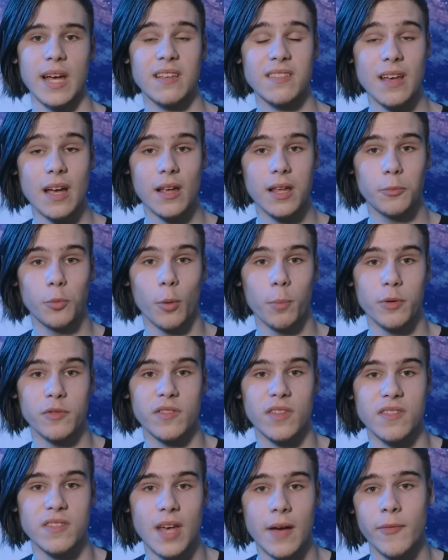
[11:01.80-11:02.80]
Exactly what
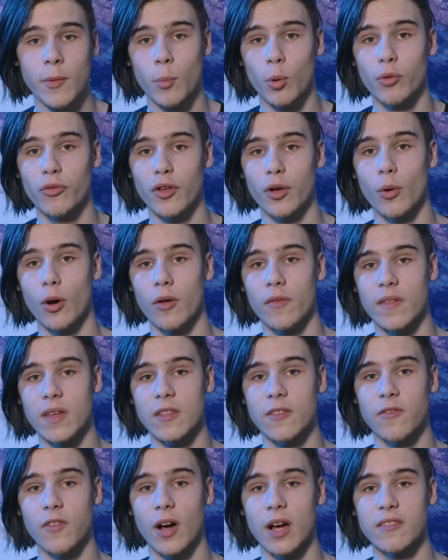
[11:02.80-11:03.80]
Booster 7 will do on
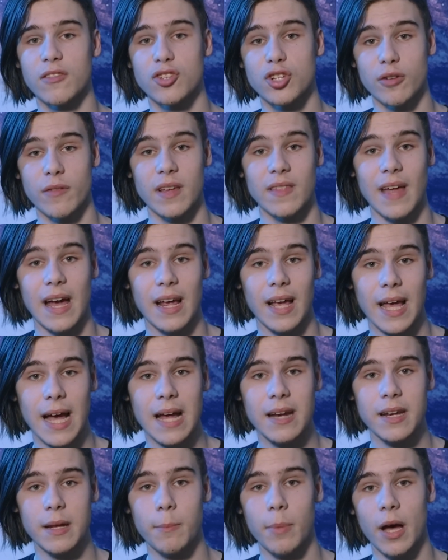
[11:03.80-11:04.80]
this flight during that
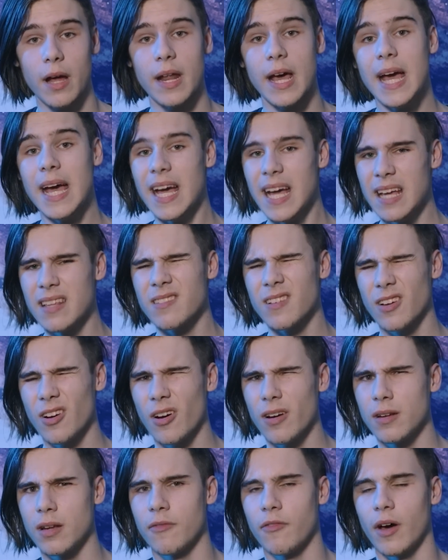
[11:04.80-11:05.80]
landing burn is
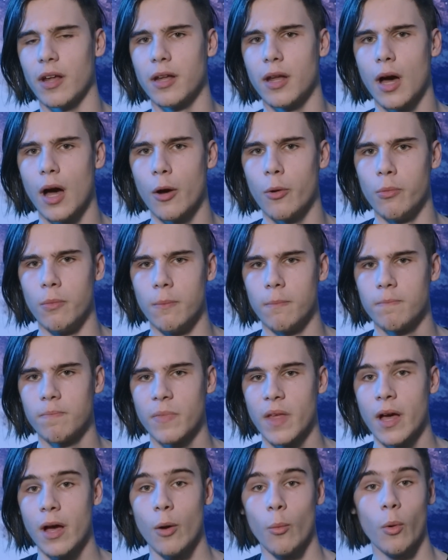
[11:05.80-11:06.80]
kind of unknown.
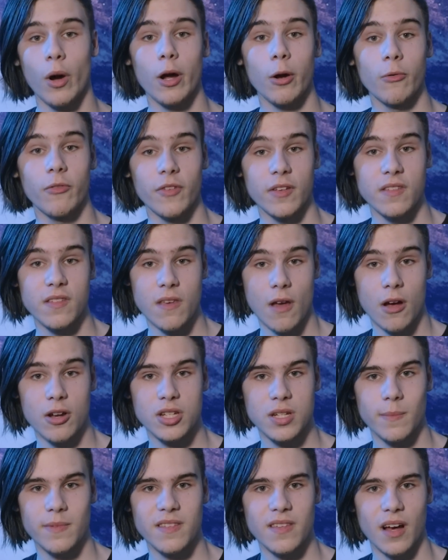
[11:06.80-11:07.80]
While for
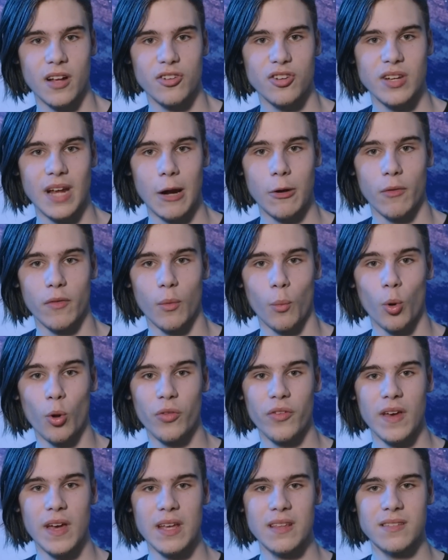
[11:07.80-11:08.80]
Starship's touchdown on the
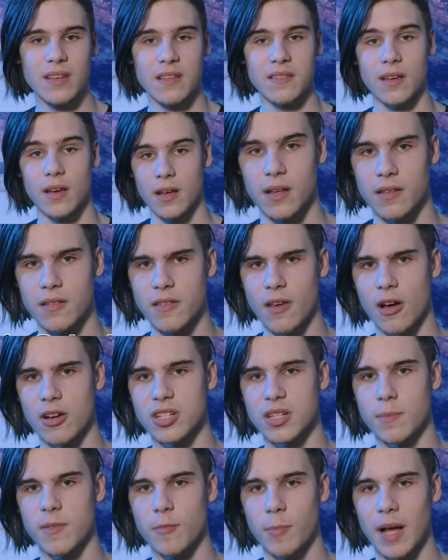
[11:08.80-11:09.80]
water it says
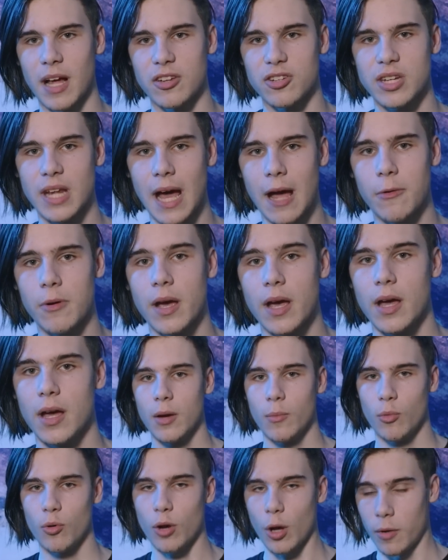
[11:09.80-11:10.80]
Starship splashdown,
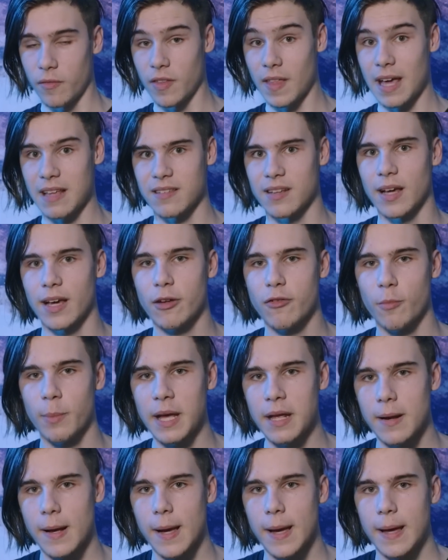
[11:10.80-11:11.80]
we'll go over that in a little bit,